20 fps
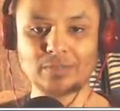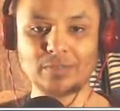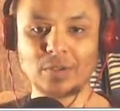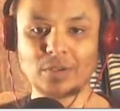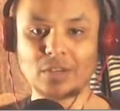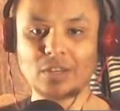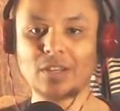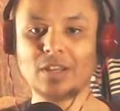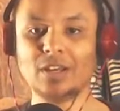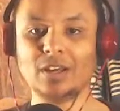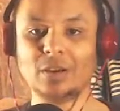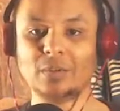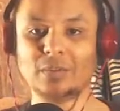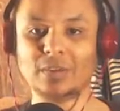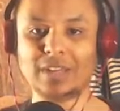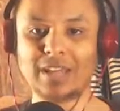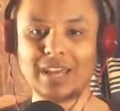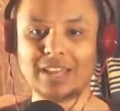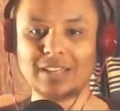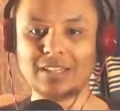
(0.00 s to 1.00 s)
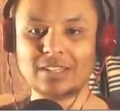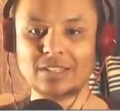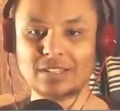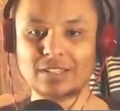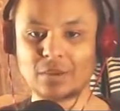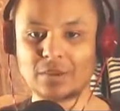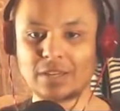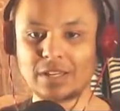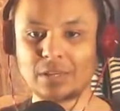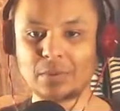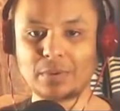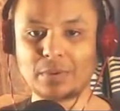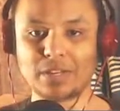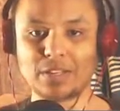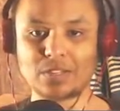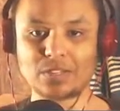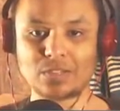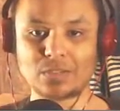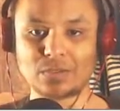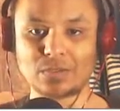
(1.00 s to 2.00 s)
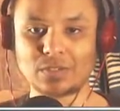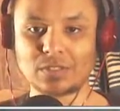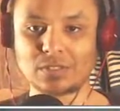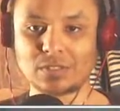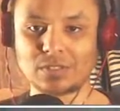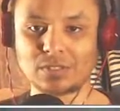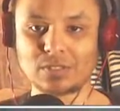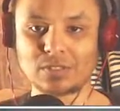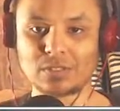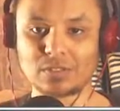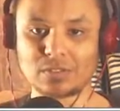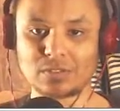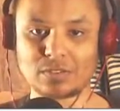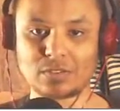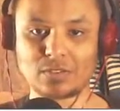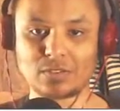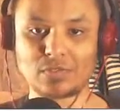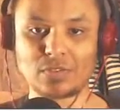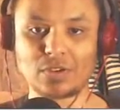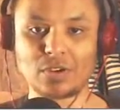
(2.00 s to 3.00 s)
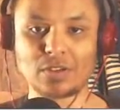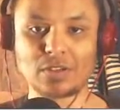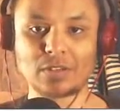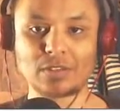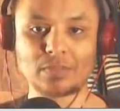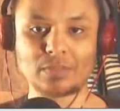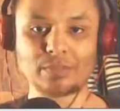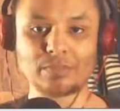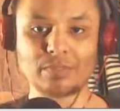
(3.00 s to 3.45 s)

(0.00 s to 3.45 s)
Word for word: I'm gonna edit this out anyway, so it's fine.